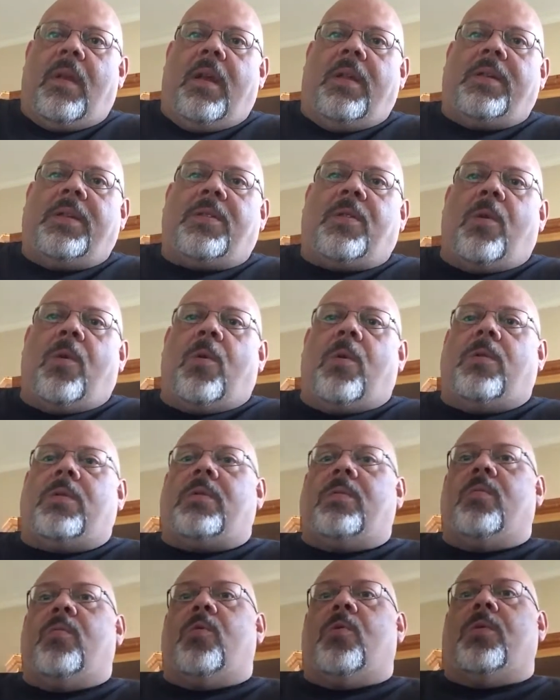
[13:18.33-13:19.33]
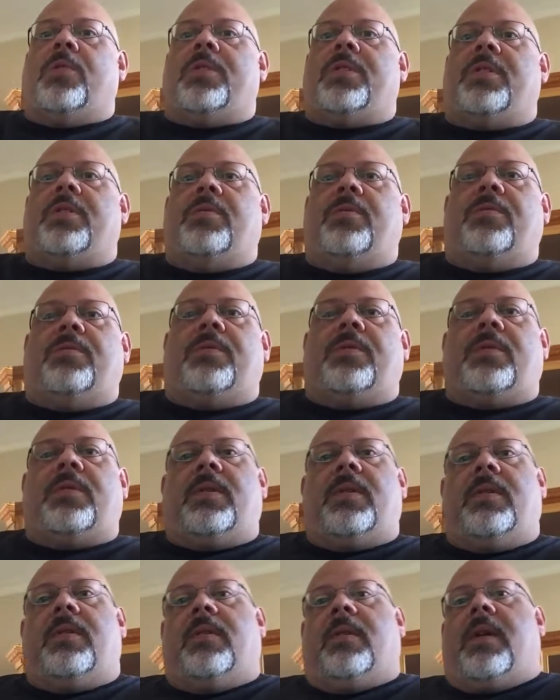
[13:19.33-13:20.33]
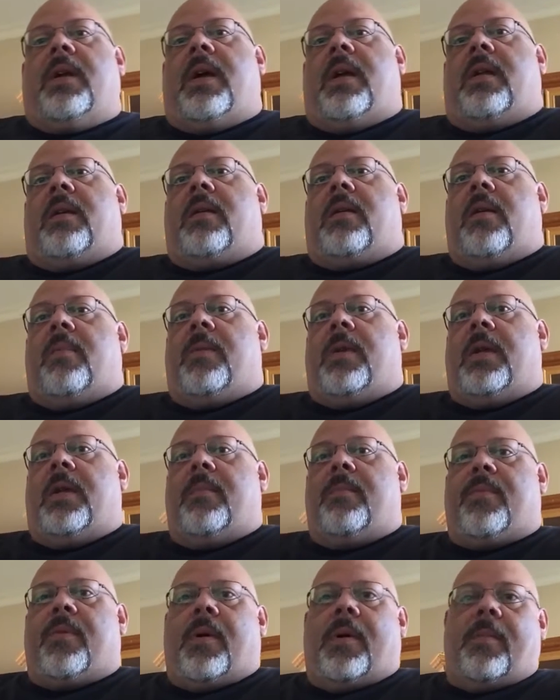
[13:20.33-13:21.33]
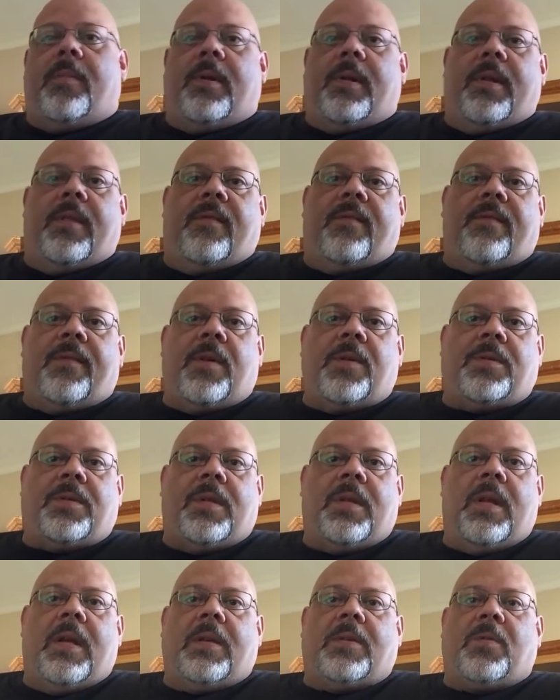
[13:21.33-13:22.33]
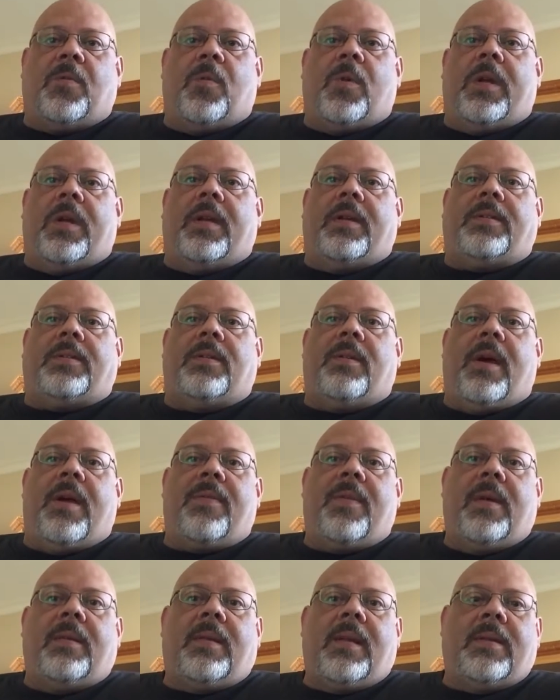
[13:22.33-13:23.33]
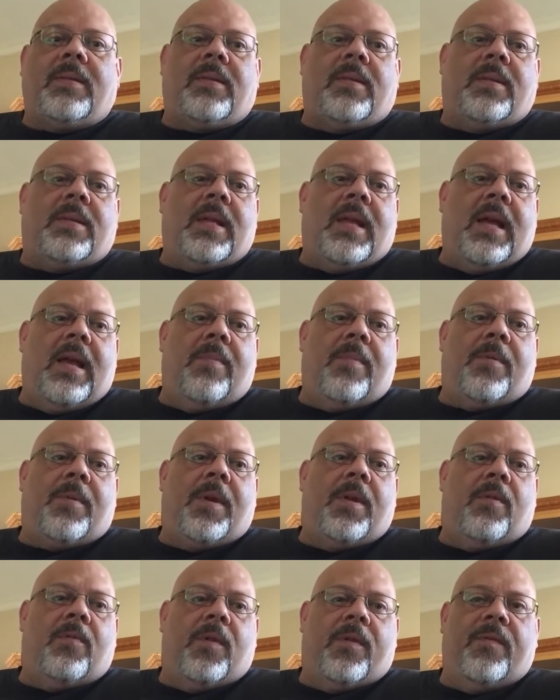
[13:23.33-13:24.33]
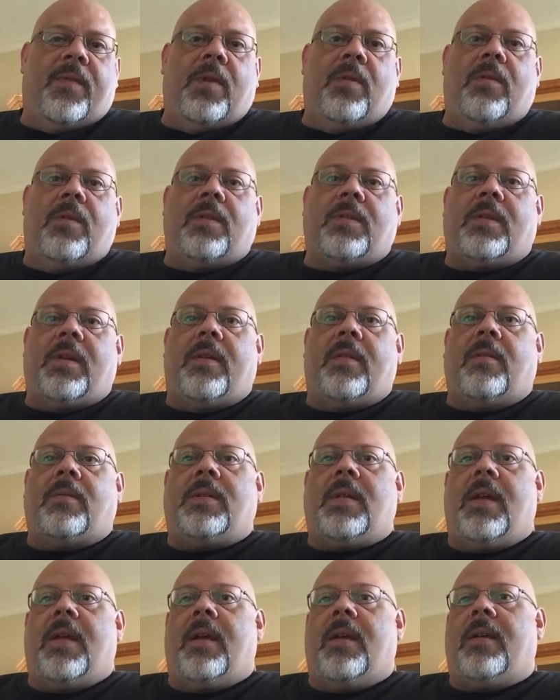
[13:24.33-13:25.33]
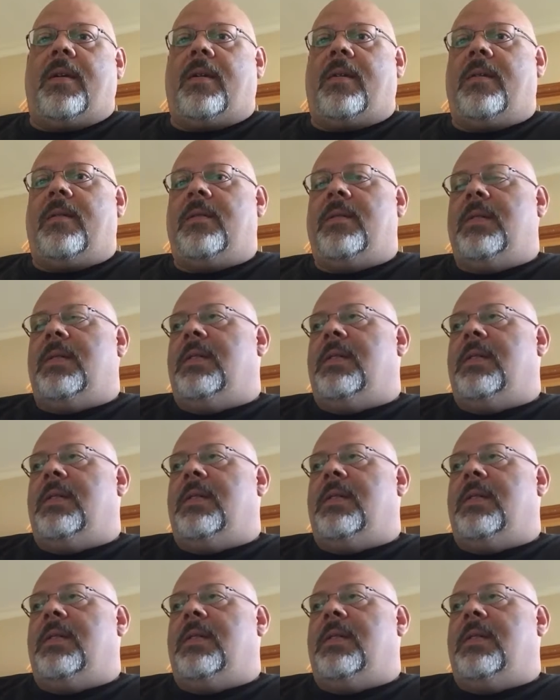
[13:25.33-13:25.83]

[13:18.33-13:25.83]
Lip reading: I just ordered some more juice. Got it coming in probably the first of next week. So I think that's the time I'm going to review this other tank.